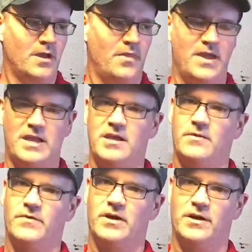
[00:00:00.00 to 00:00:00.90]
They
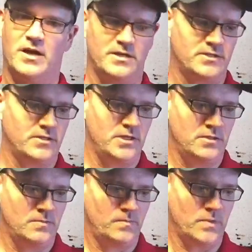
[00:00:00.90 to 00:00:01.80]
hit very nicely.
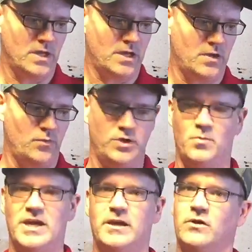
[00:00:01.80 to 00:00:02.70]
When you
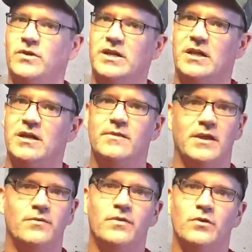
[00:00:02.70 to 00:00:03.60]
make a clean hit, they
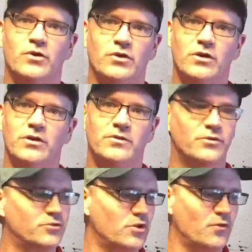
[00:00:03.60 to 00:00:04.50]
feel good.
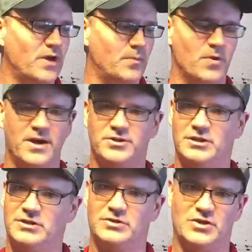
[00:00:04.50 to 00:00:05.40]
There's no
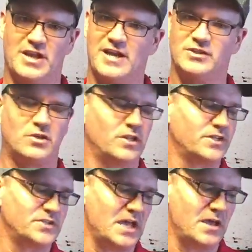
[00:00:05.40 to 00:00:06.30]
vibrations, a nice click
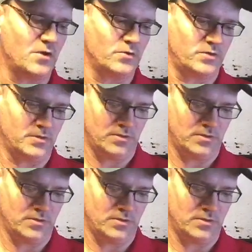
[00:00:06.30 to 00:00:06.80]
sound.